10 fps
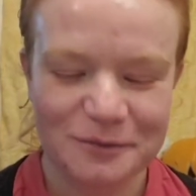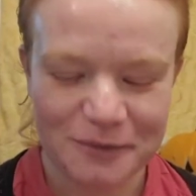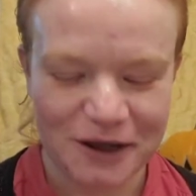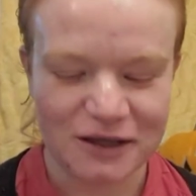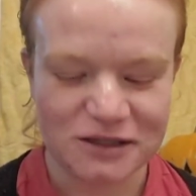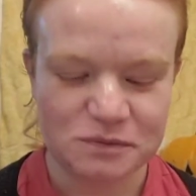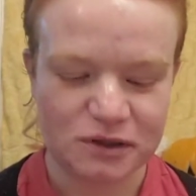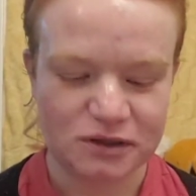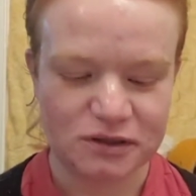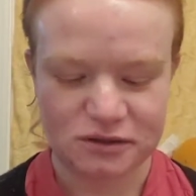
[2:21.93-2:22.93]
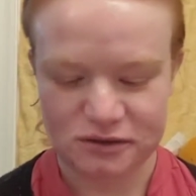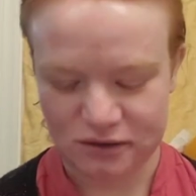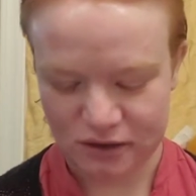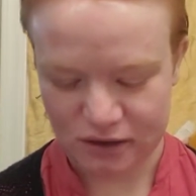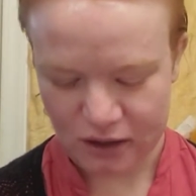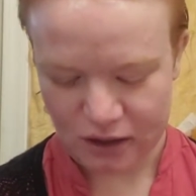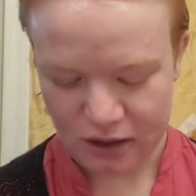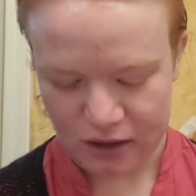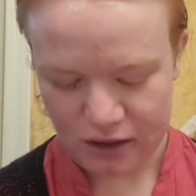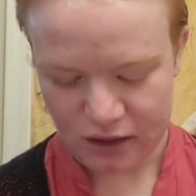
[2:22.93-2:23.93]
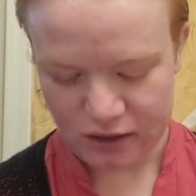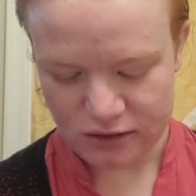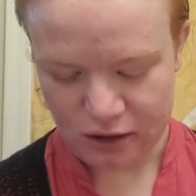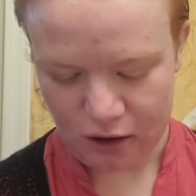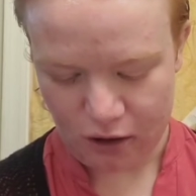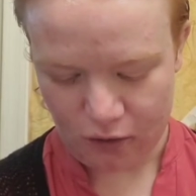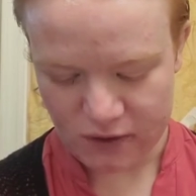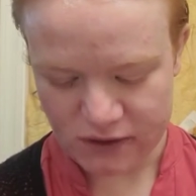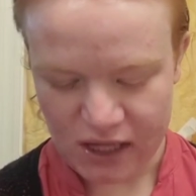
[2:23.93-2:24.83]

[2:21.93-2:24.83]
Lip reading: My husband is not always